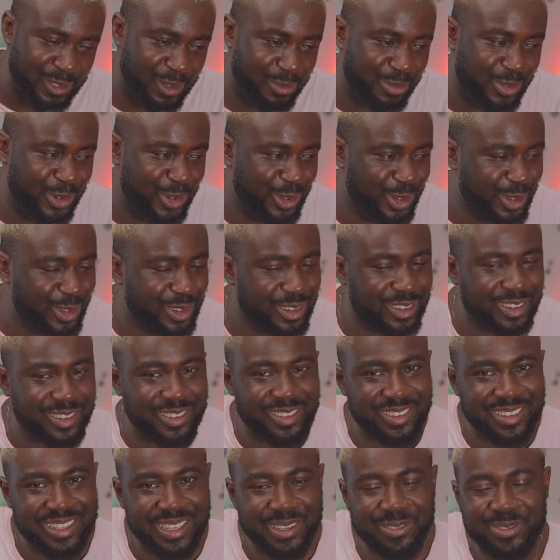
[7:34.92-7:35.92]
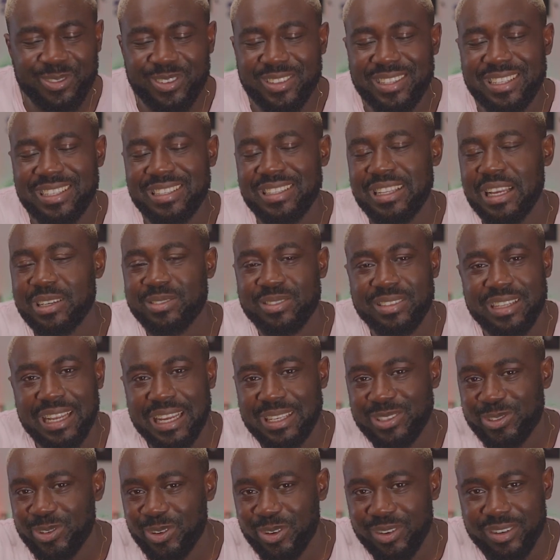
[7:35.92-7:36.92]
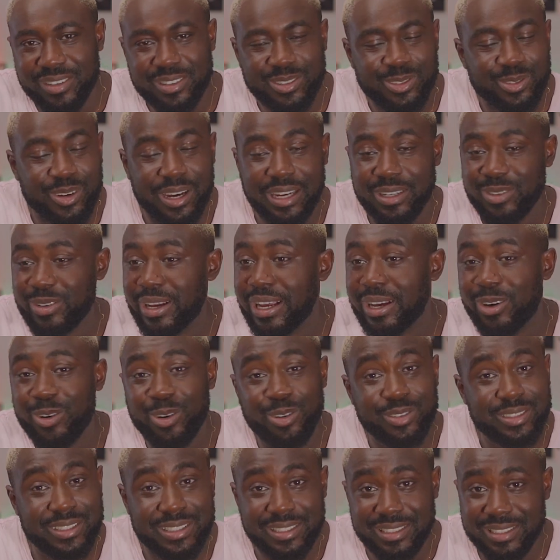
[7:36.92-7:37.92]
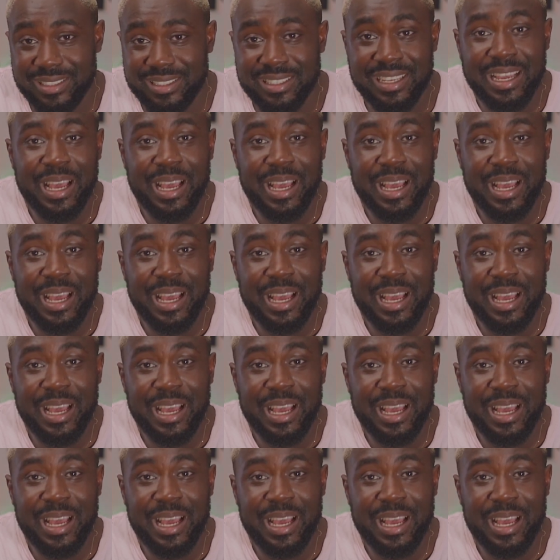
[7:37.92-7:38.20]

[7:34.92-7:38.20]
bro. If you didn't dance to that song, you are a cultist,